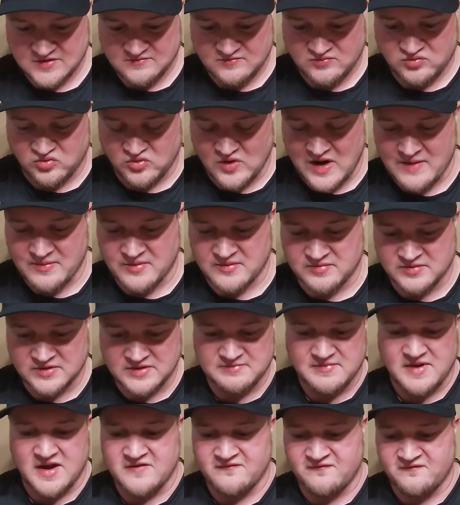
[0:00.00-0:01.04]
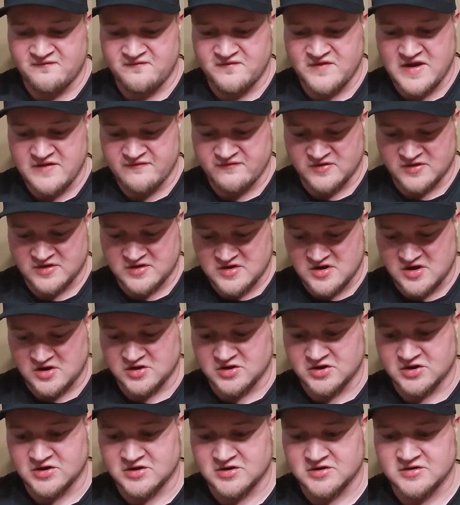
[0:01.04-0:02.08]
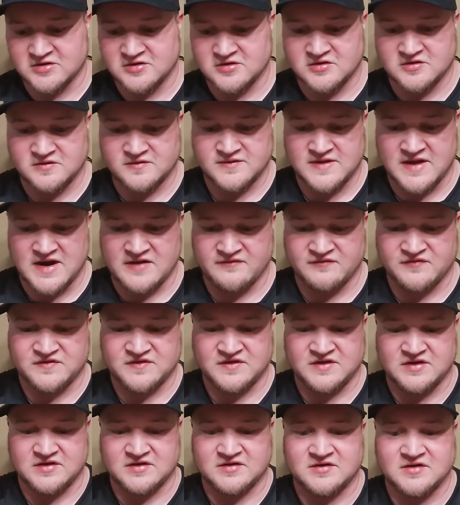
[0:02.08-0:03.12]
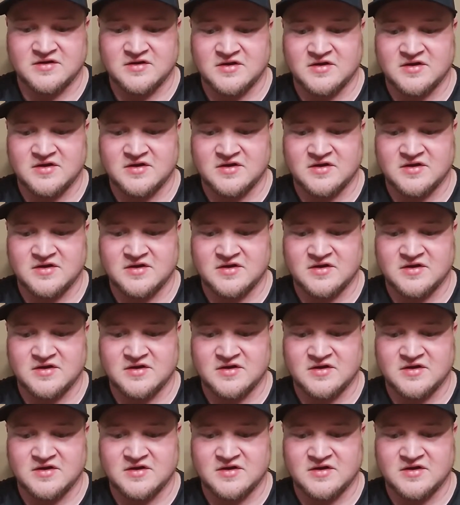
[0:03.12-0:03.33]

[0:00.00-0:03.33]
Probably my favorite color that I've seen